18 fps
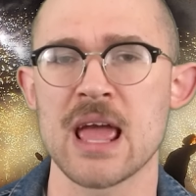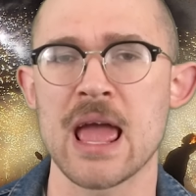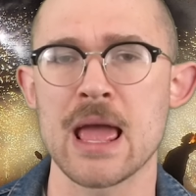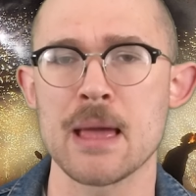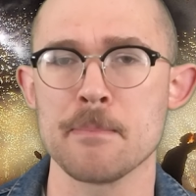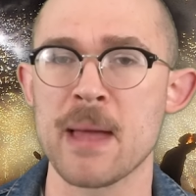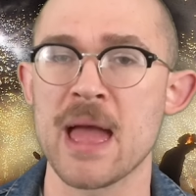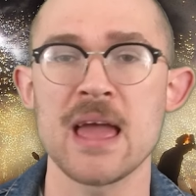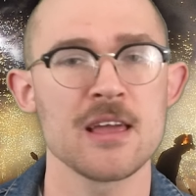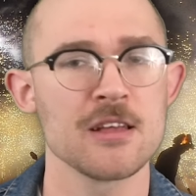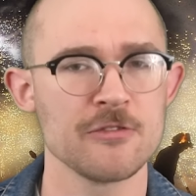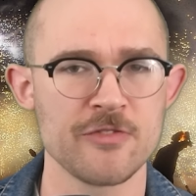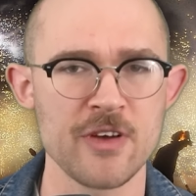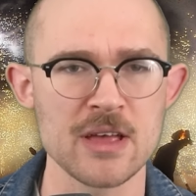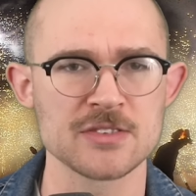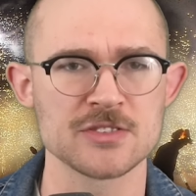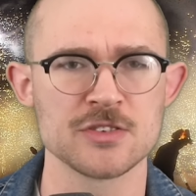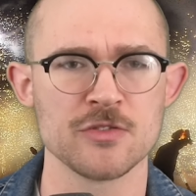a pagan
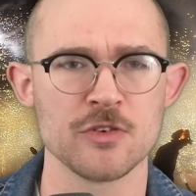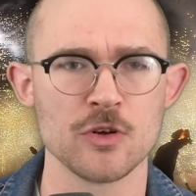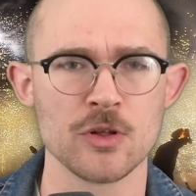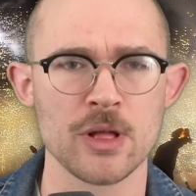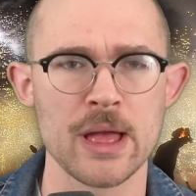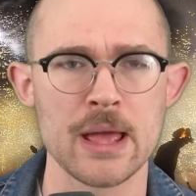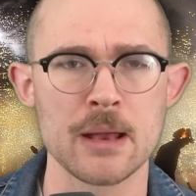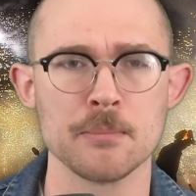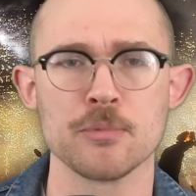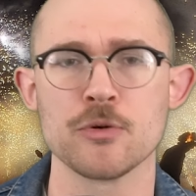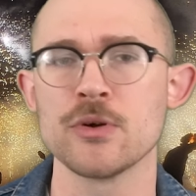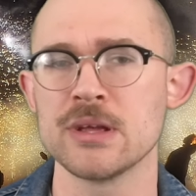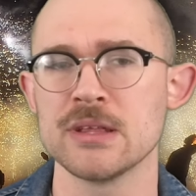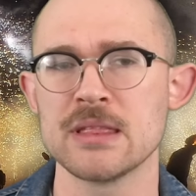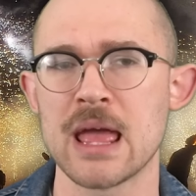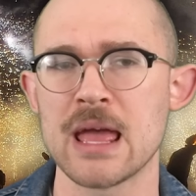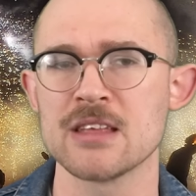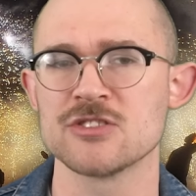festival and
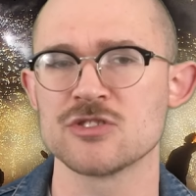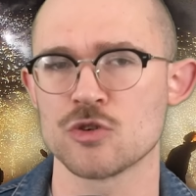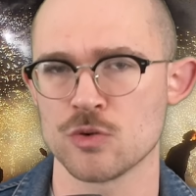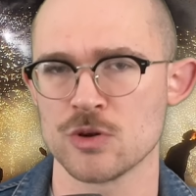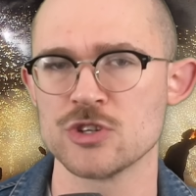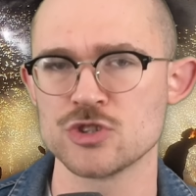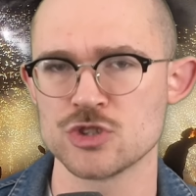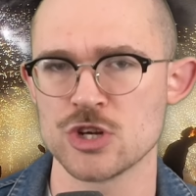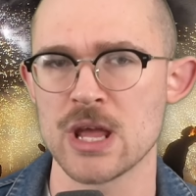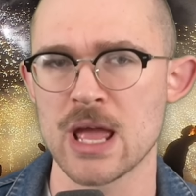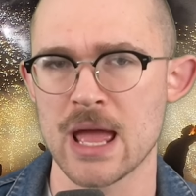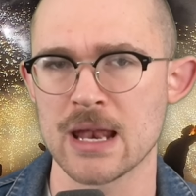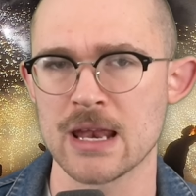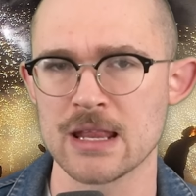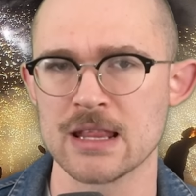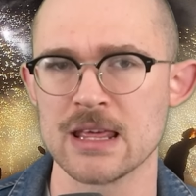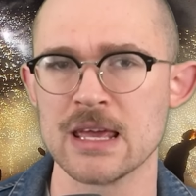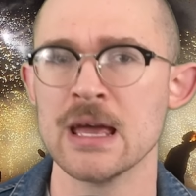predates
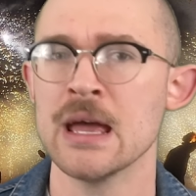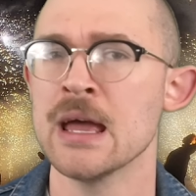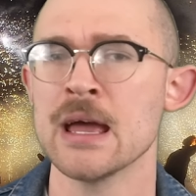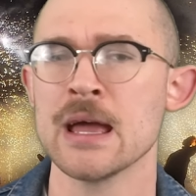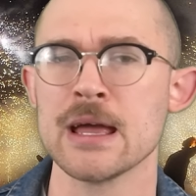Christianity,